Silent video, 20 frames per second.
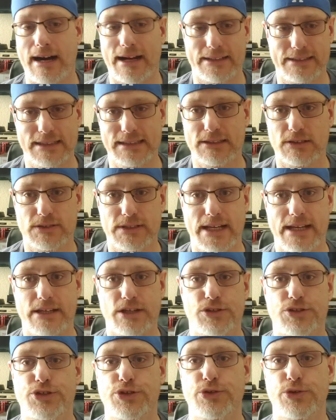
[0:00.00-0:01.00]
This will take
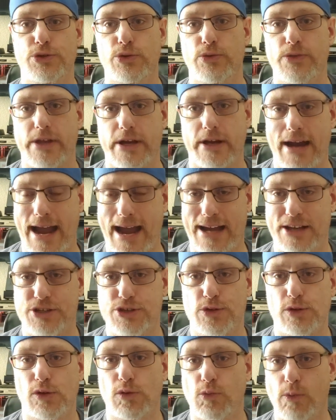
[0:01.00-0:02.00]
you to their
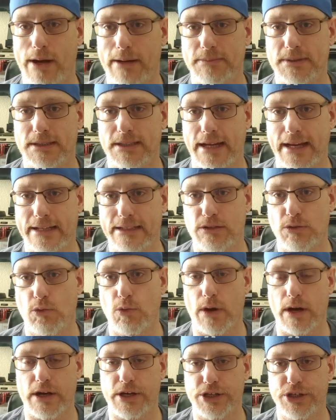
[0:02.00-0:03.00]
actual website
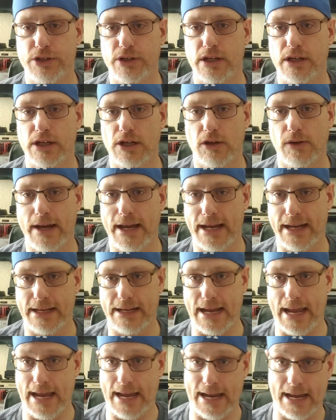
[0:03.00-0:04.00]
where you can go ahead
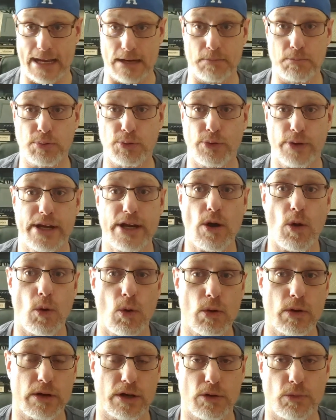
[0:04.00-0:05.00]
and
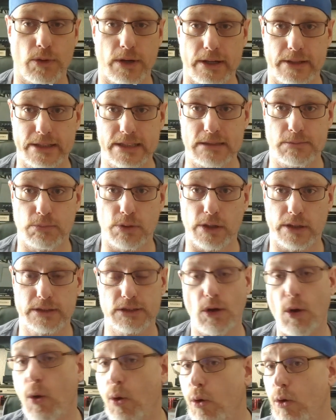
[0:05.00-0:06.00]
pre-order one of these books.
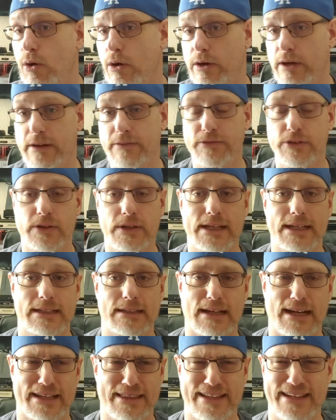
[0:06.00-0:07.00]
Or if you get,
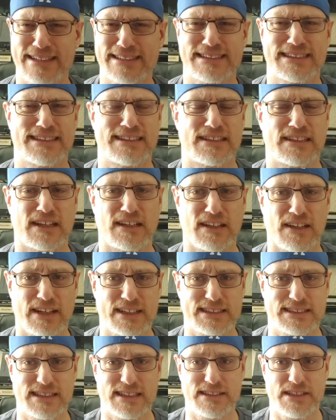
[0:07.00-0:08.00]
I think it's the
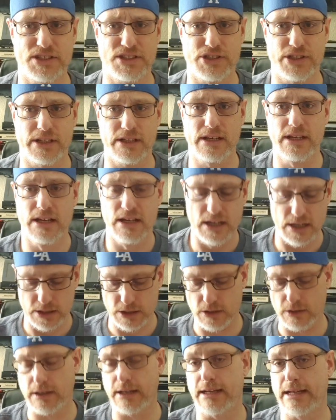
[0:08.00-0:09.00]
deluxe edition,
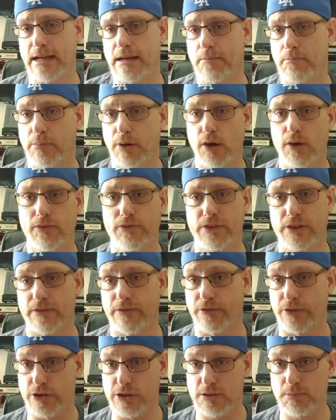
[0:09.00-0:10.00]
you can get both the
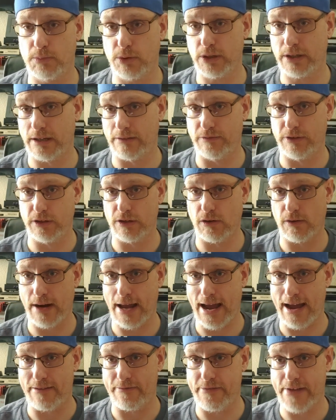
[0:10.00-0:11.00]
first book if you don't
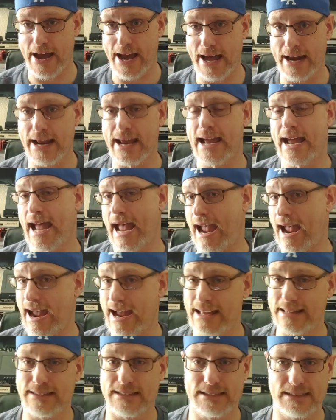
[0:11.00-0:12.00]
have that
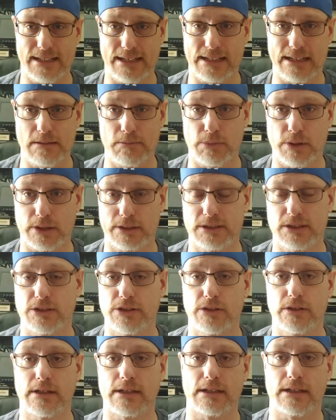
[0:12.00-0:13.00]
and the second book so
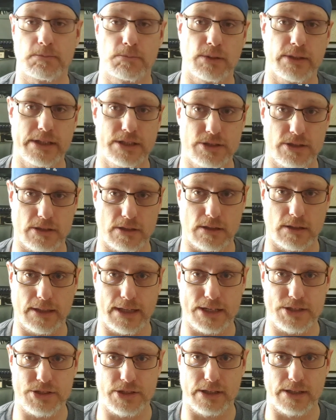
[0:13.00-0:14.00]
you can complete your
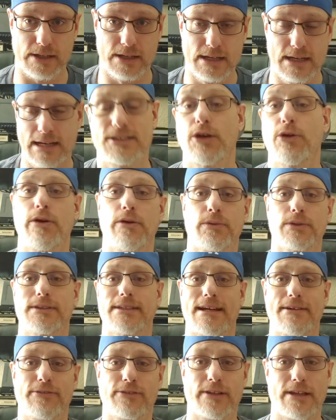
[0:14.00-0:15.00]
collection. So it will
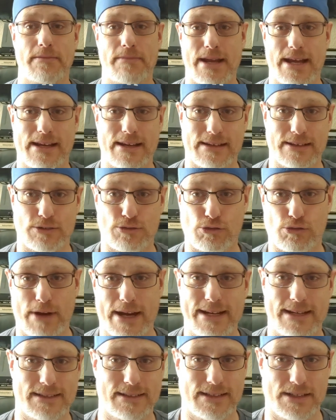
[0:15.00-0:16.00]
definitely make a
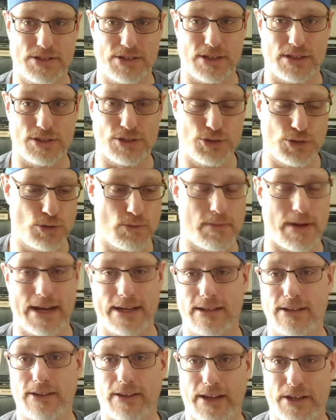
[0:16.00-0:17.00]
great addition to my
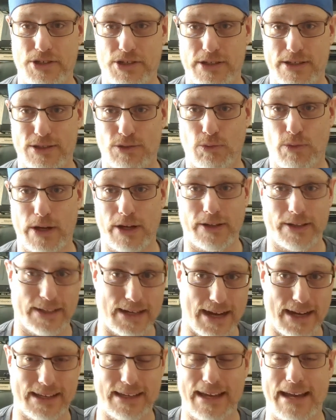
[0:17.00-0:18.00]
collection as well, and
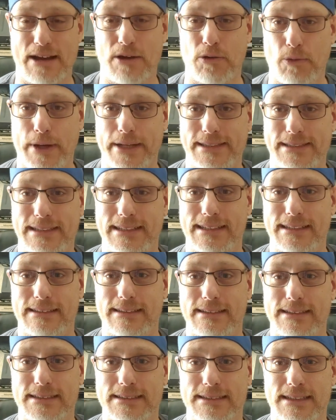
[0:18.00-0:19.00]
I can't wait to get
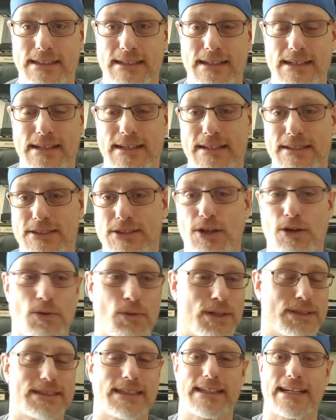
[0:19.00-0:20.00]
this. So
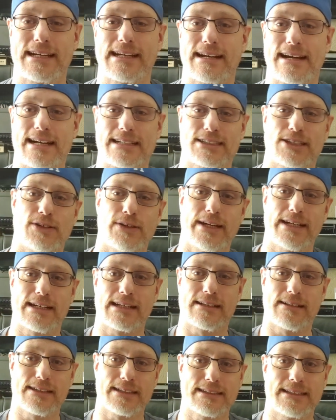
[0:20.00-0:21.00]
once again, guys, go ahead and
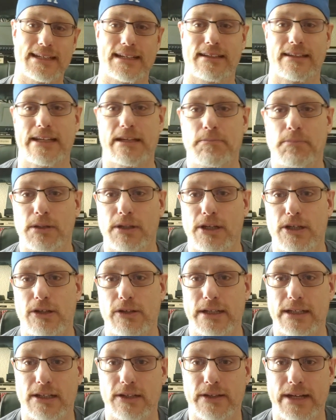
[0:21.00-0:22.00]
click that link below
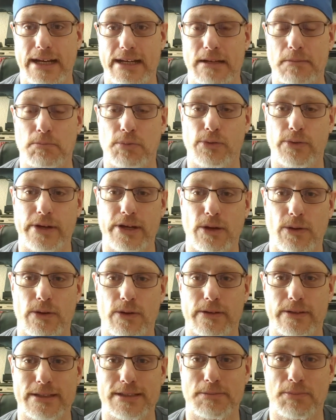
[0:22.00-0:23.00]
and go ahead and
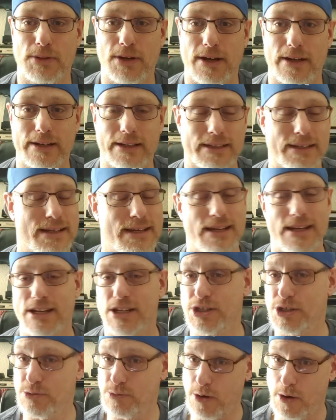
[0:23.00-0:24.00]
pre-order this product.
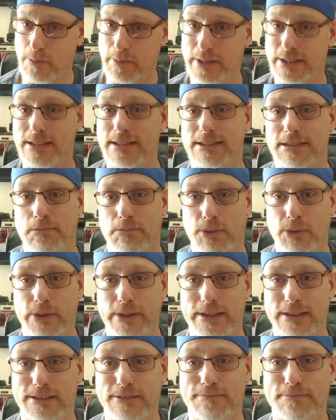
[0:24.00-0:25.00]
You won't be
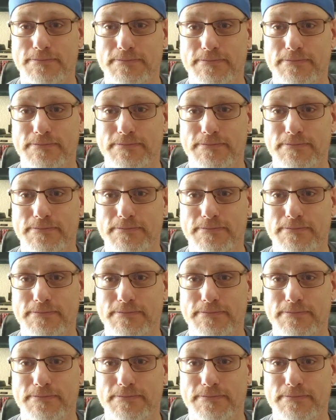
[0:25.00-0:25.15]
disappointed.